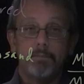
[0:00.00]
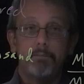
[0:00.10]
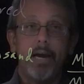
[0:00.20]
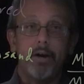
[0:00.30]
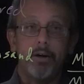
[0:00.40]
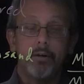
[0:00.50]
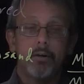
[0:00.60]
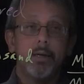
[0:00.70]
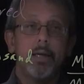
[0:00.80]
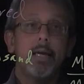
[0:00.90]
better
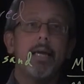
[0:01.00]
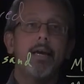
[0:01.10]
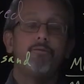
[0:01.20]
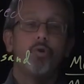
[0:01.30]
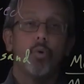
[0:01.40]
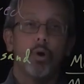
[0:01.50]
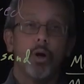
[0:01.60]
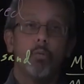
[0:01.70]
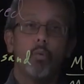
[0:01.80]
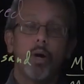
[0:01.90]
if
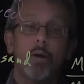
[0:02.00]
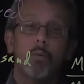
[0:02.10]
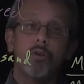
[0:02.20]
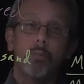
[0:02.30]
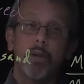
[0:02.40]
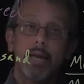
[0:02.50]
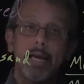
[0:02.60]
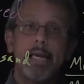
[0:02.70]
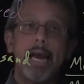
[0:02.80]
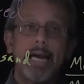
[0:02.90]
you're working with something
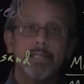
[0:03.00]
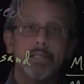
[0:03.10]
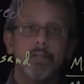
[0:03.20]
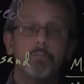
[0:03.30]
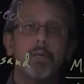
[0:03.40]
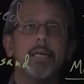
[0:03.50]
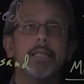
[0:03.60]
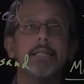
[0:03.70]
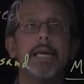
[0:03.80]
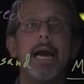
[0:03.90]
like gases,
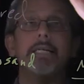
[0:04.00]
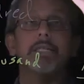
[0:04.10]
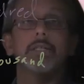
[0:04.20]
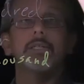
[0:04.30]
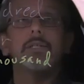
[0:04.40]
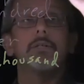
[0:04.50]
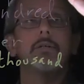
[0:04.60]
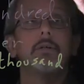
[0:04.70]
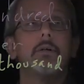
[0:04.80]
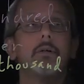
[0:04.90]
because gases
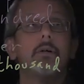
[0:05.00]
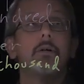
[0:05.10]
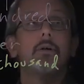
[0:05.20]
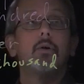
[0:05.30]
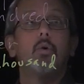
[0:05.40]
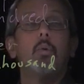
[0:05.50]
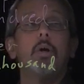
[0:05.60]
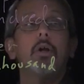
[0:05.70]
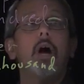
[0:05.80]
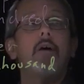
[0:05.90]

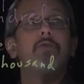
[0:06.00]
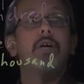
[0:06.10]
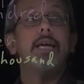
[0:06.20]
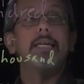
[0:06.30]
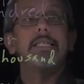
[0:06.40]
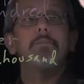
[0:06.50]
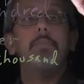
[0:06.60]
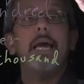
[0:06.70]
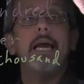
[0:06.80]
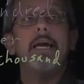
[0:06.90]
will often
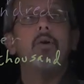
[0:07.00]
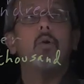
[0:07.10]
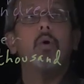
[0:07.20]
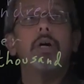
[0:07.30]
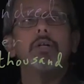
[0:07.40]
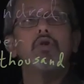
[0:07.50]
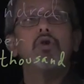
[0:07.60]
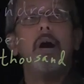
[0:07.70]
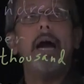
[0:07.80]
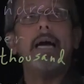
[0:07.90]
expand or
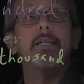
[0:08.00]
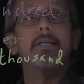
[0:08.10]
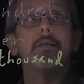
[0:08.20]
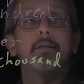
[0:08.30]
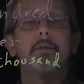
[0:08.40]
contract